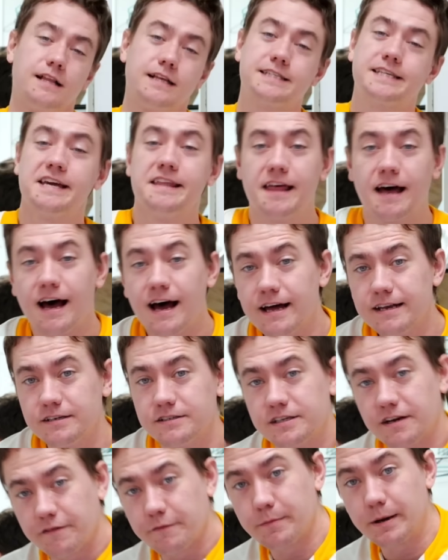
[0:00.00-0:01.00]
Let's get into the hot
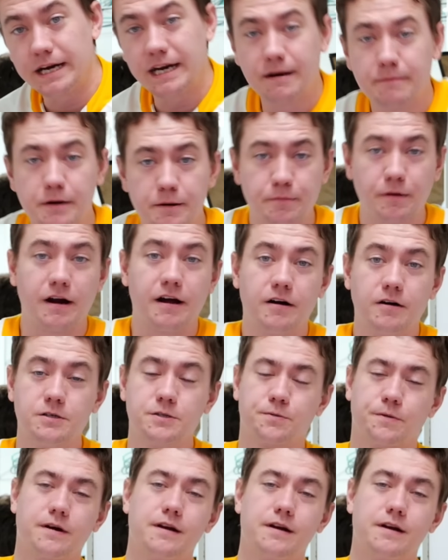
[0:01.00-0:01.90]
news, everybody. I'm your Brett host.